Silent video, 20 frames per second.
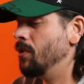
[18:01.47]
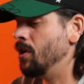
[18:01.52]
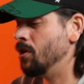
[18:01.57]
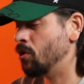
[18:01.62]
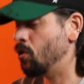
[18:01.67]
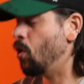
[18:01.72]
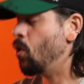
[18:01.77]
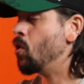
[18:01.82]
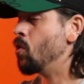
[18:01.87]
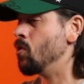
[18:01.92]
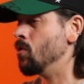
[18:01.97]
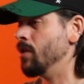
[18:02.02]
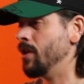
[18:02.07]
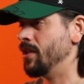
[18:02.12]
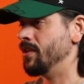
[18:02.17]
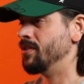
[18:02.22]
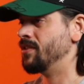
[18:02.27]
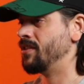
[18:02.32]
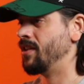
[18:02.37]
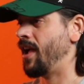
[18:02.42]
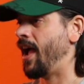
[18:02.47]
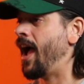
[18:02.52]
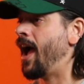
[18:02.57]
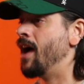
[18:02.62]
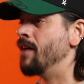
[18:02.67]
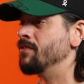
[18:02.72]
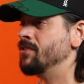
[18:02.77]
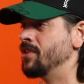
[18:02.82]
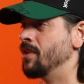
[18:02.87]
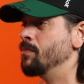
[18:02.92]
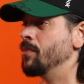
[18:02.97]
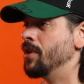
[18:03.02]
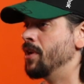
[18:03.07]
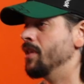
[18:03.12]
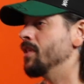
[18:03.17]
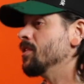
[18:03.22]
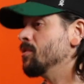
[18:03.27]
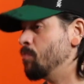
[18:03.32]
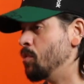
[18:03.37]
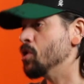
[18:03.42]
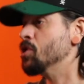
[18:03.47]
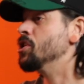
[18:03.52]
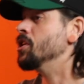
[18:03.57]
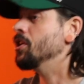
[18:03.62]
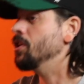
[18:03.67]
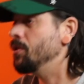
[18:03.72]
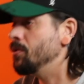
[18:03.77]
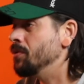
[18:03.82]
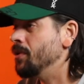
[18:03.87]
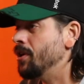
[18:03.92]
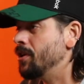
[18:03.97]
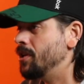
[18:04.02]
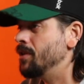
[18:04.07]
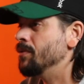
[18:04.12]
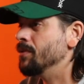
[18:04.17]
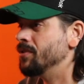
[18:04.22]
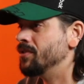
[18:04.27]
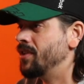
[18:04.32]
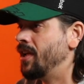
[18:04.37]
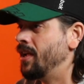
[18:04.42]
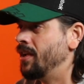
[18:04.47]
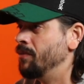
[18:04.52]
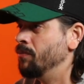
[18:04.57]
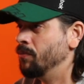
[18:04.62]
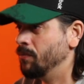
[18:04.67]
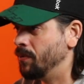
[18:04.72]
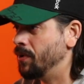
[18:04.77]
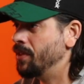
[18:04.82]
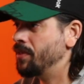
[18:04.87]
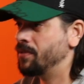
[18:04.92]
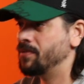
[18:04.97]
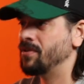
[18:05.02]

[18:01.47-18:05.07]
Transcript: a goal is to have somebody that's pushing you, like you were saying, yeah. right?